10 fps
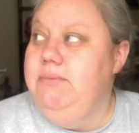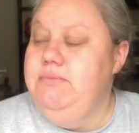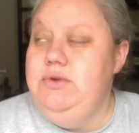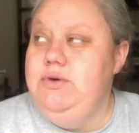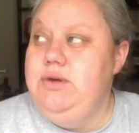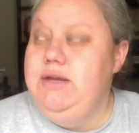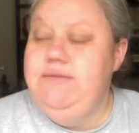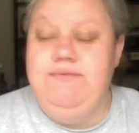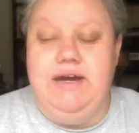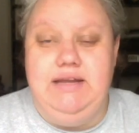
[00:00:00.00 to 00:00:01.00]
You can
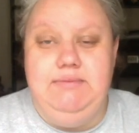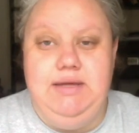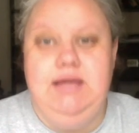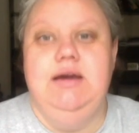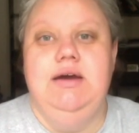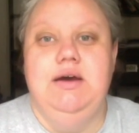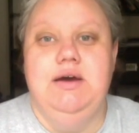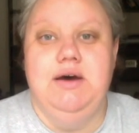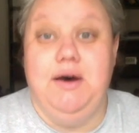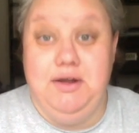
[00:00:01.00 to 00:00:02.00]
find me
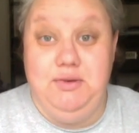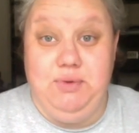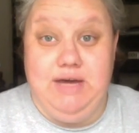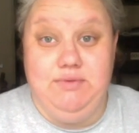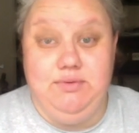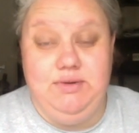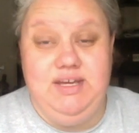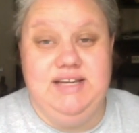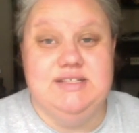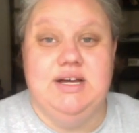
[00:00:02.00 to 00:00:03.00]
on Ravelry
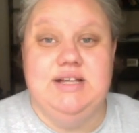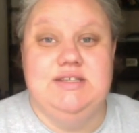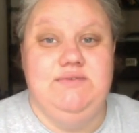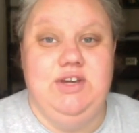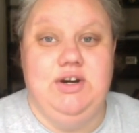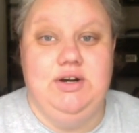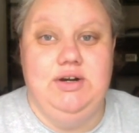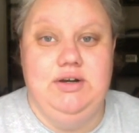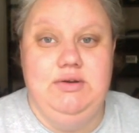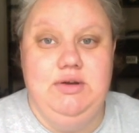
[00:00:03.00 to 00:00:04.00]
as Lots of
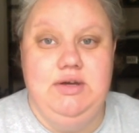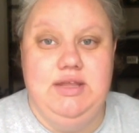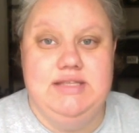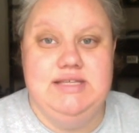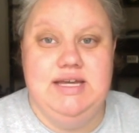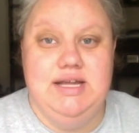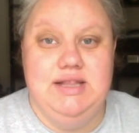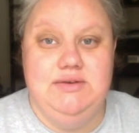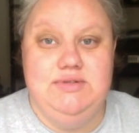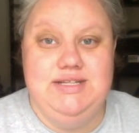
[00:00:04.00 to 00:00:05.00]
Yarn. That's
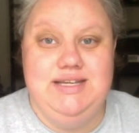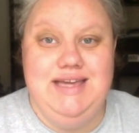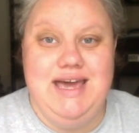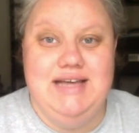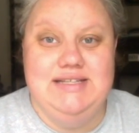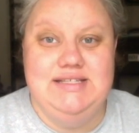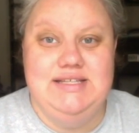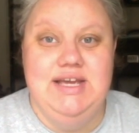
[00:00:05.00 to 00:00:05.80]
LOTSUVYARN.